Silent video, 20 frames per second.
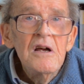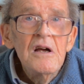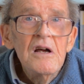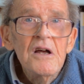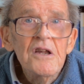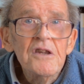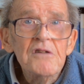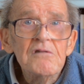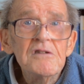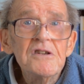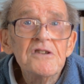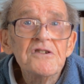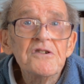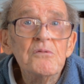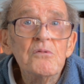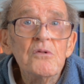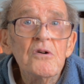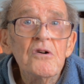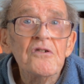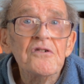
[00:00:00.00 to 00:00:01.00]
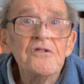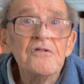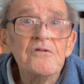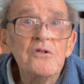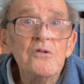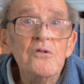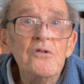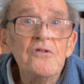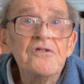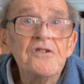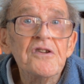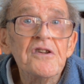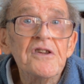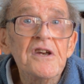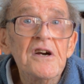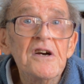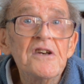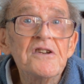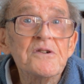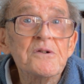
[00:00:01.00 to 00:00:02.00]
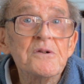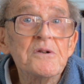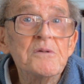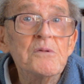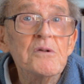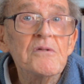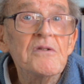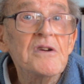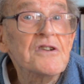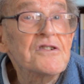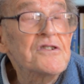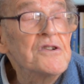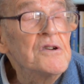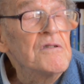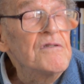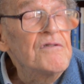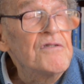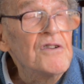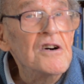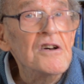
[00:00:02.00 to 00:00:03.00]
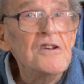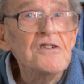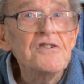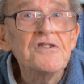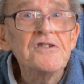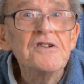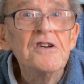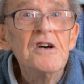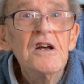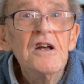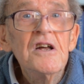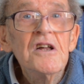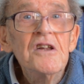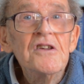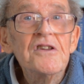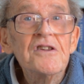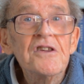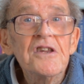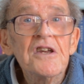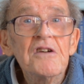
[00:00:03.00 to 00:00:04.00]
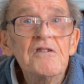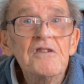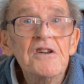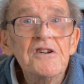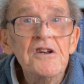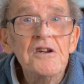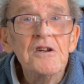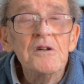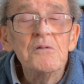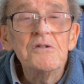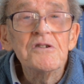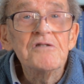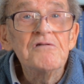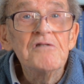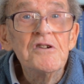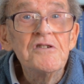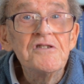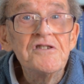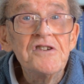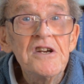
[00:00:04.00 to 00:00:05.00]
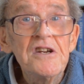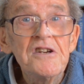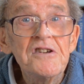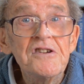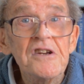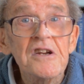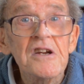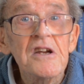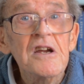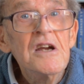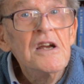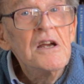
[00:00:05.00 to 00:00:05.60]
And the reason was, of course, that the ice was moving so fast that the tunnel was rotating.